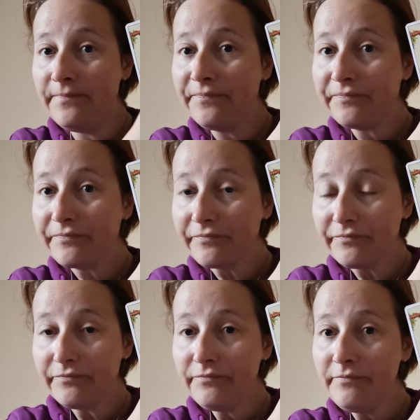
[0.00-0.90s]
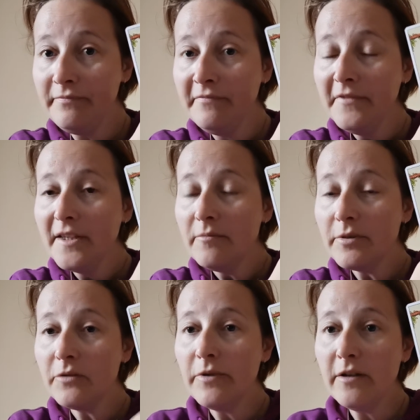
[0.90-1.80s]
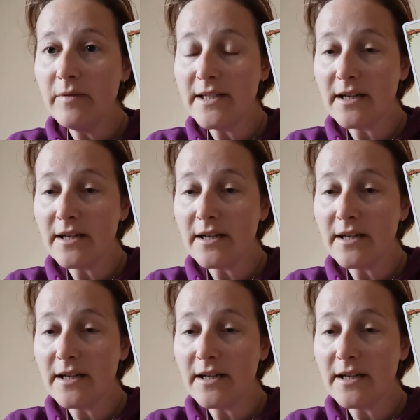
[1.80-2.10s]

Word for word: but the wheel will